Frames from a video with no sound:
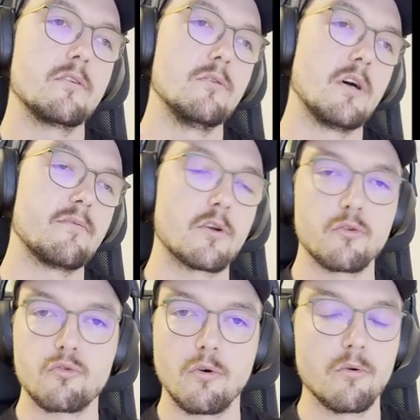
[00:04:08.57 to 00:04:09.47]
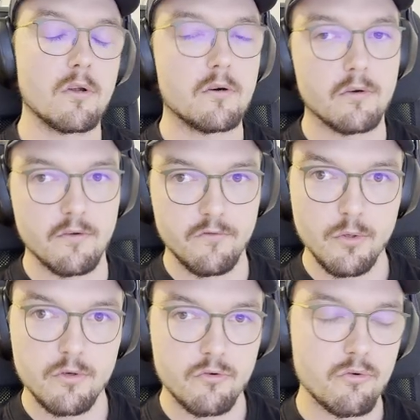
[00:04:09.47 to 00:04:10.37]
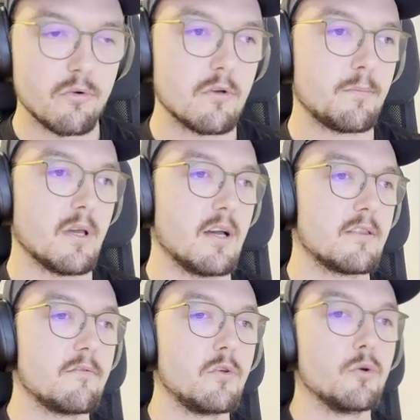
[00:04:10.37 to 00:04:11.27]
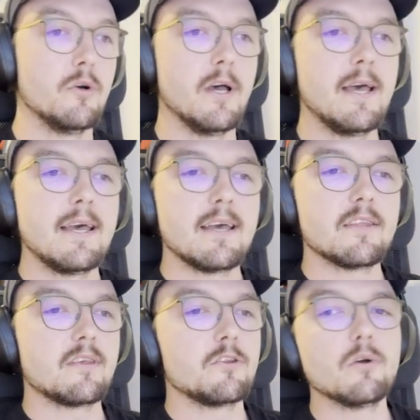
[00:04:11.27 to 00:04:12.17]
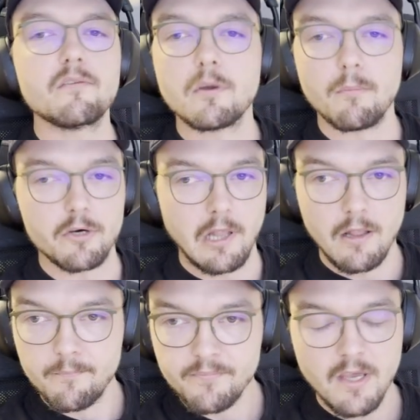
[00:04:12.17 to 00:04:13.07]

you have a controller or a view controller behind the view, and then you have your model.